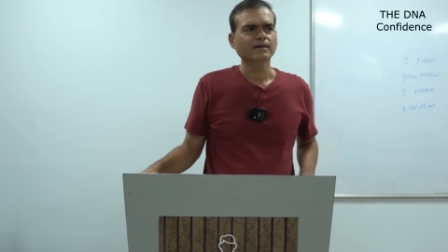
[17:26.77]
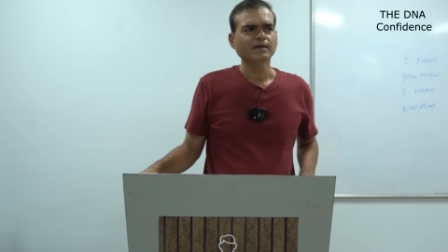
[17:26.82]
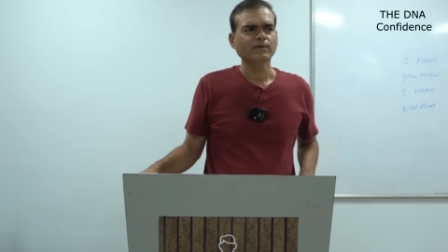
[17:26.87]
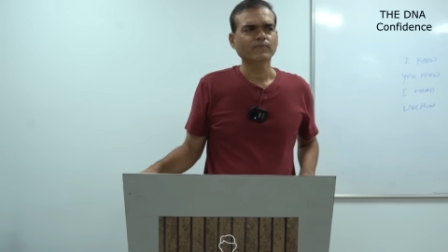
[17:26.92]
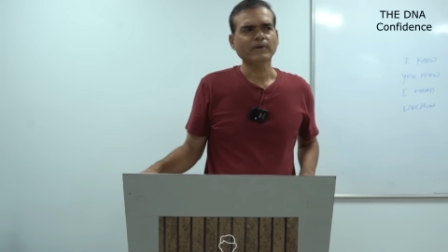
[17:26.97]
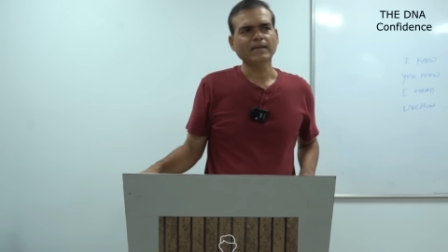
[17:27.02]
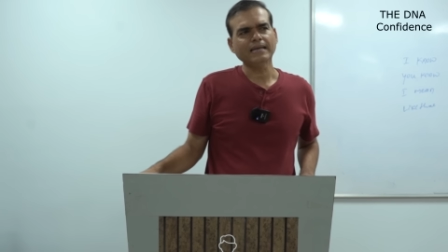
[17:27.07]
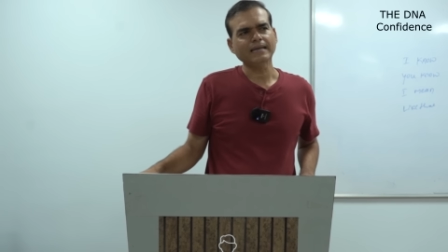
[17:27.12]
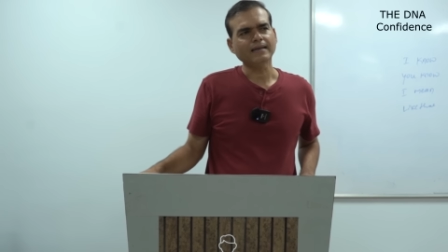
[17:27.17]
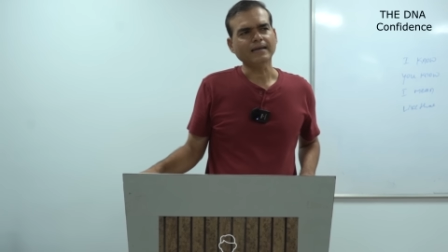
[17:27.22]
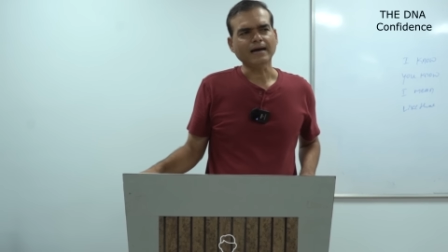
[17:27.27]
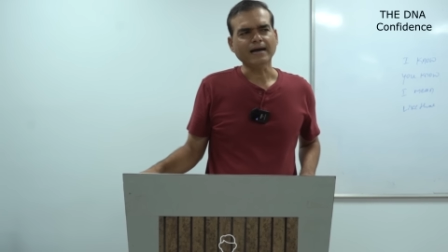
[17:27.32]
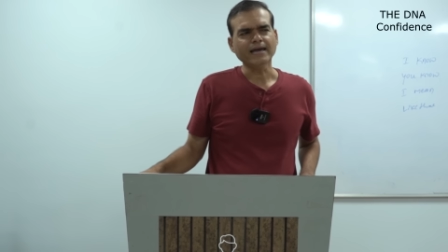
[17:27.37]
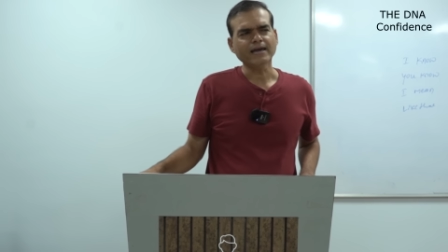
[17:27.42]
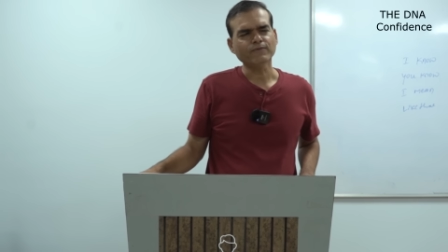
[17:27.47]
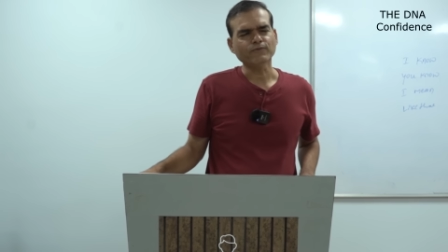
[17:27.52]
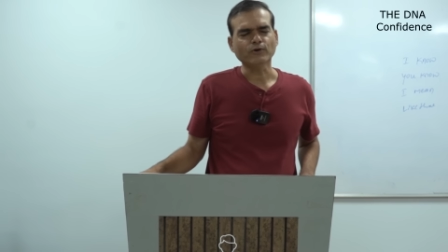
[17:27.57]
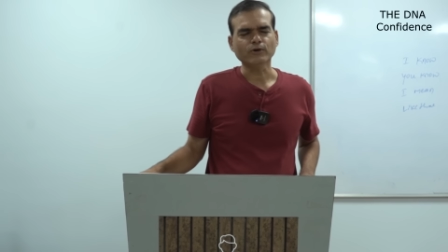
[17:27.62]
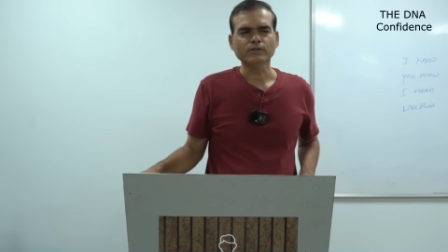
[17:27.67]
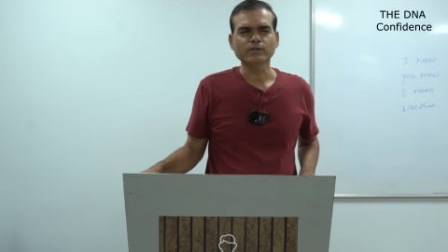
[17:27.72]
well, I
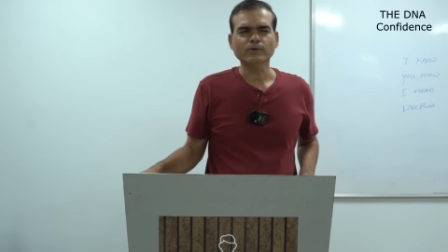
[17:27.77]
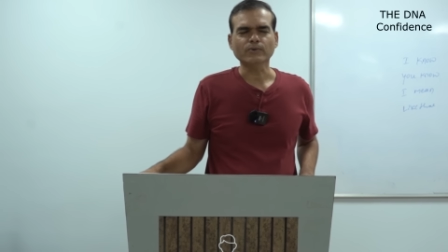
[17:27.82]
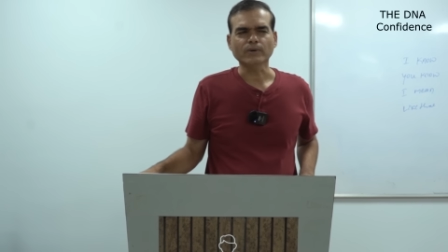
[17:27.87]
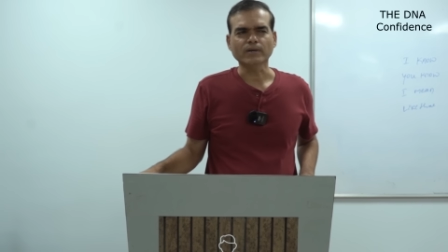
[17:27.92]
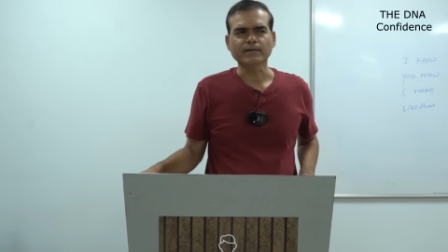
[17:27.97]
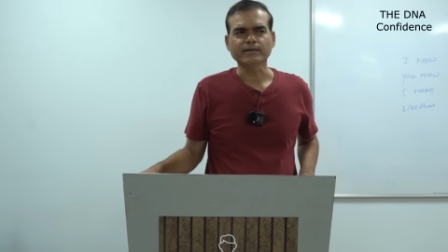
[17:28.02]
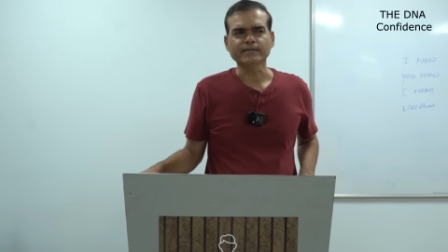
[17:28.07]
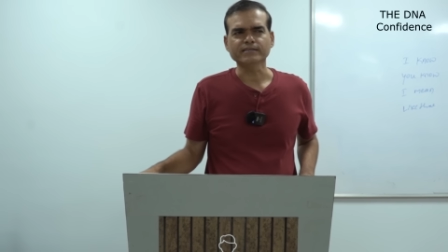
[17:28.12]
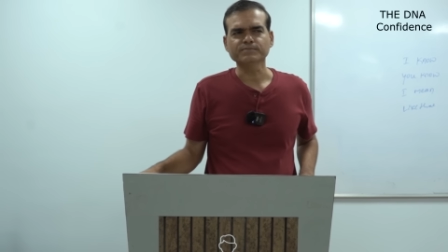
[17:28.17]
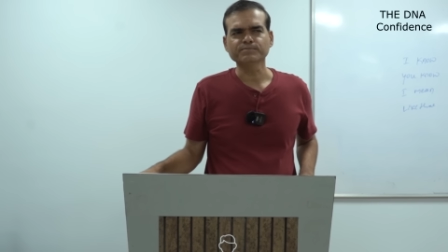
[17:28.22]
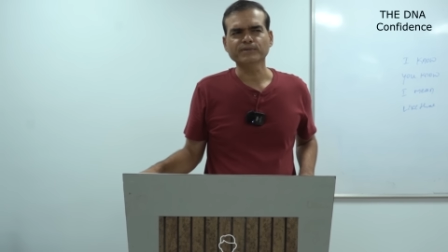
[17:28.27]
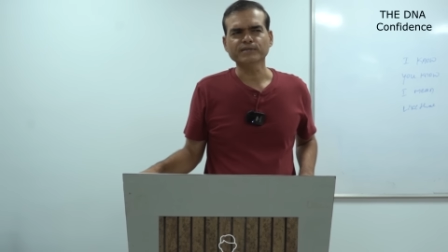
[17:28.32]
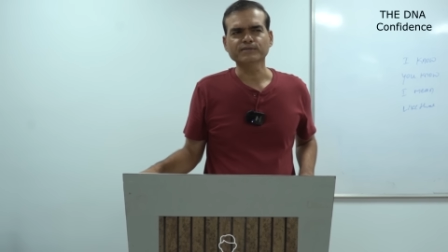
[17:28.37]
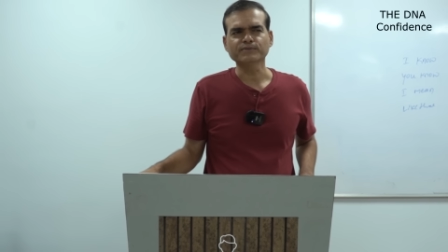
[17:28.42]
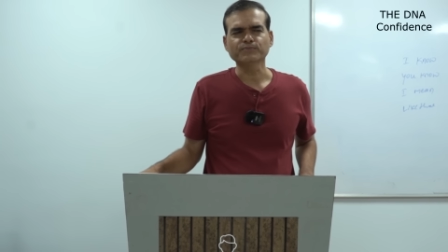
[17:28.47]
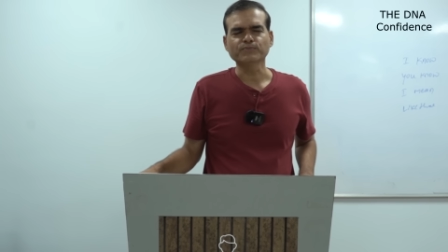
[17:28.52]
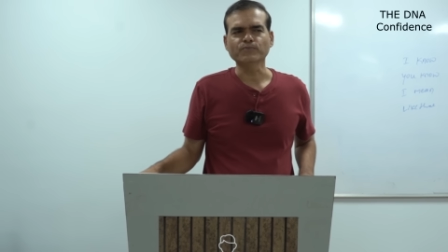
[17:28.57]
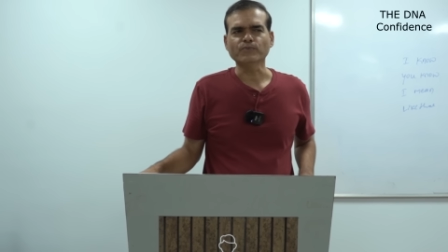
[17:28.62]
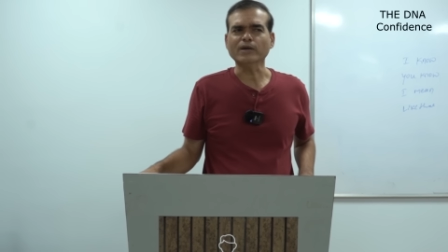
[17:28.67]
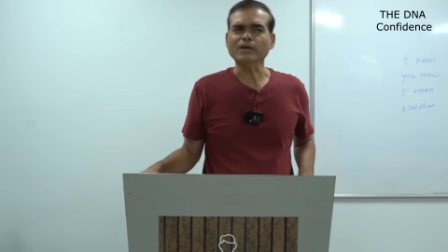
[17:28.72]
have all the qualities,
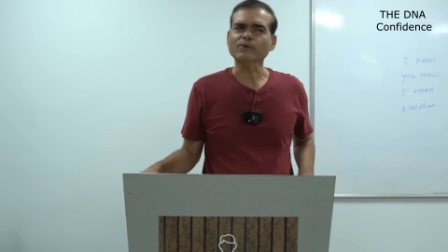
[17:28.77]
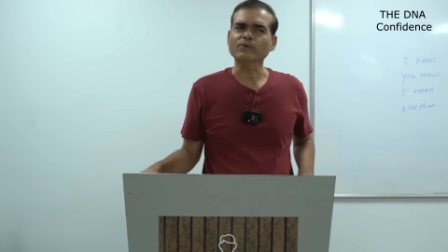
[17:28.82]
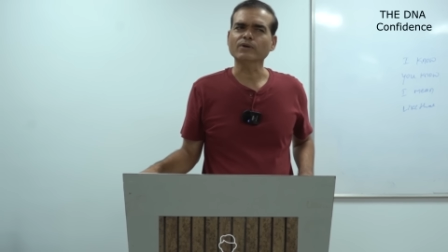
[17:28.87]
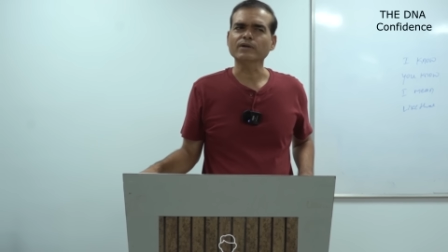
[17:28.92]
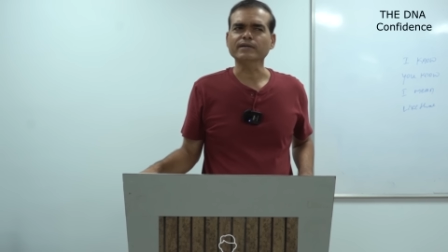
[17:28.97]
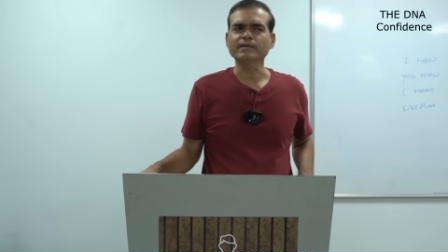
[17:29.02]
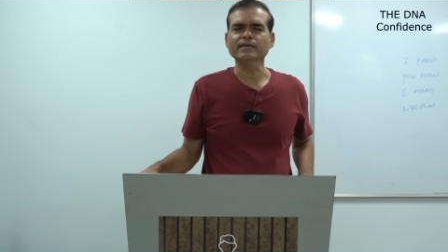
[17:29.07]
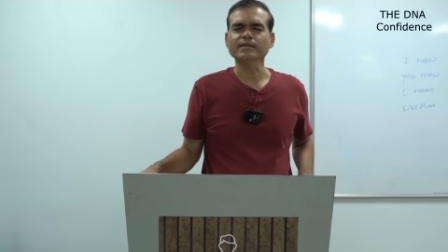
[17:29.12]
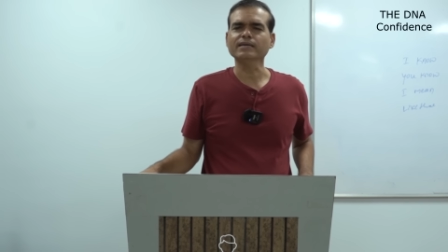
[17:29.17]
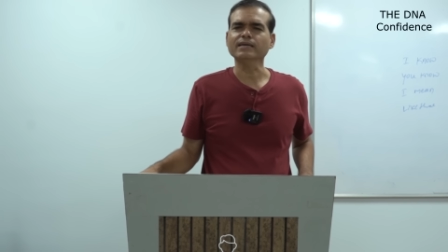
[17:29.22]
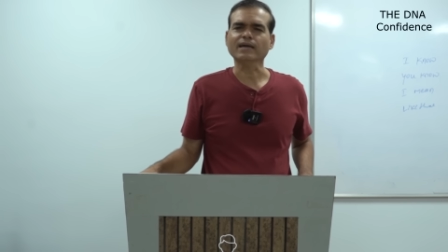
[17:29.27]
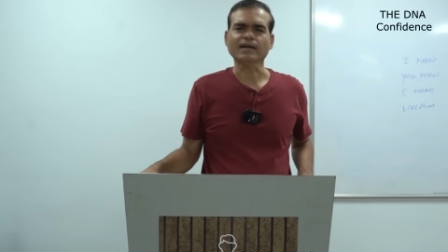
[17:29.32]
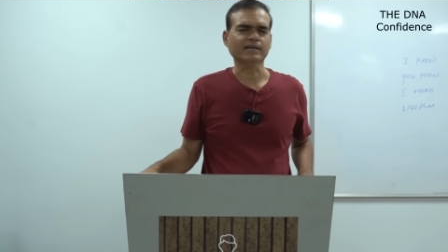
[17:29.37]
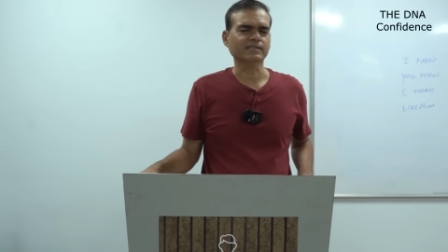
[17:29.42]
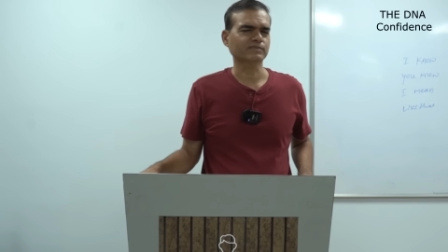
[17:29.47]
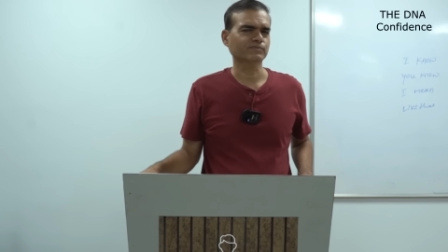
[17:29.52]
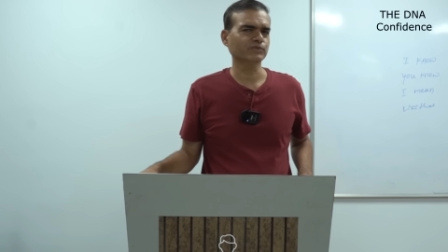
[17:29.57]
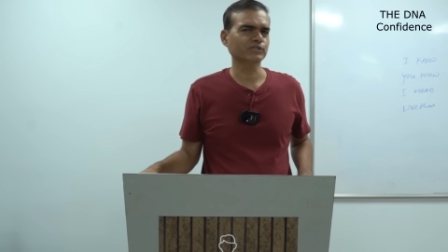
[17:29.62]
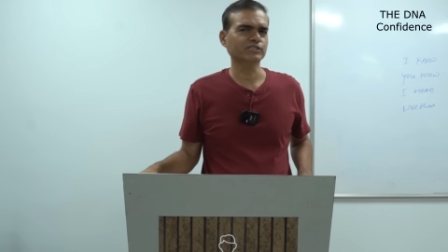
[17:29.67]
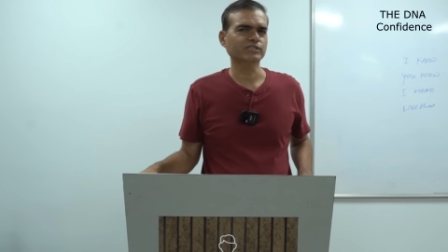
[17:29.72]
but one quality he
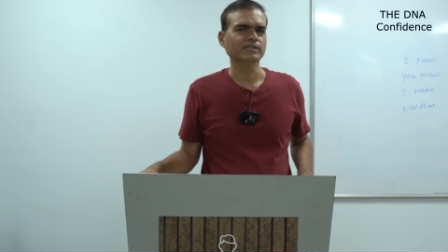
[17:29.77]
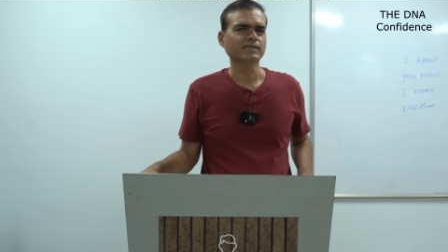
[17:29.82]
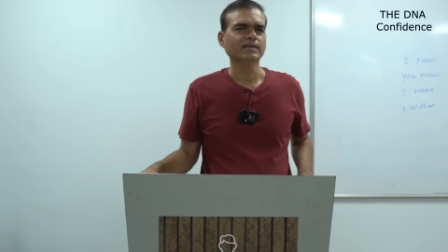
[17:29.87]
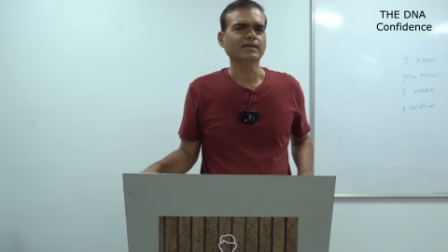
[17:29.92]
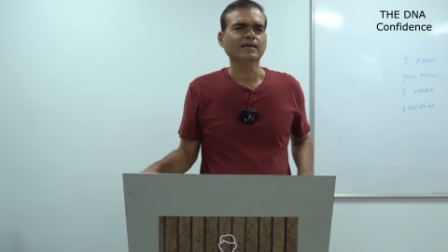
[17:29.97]
has, which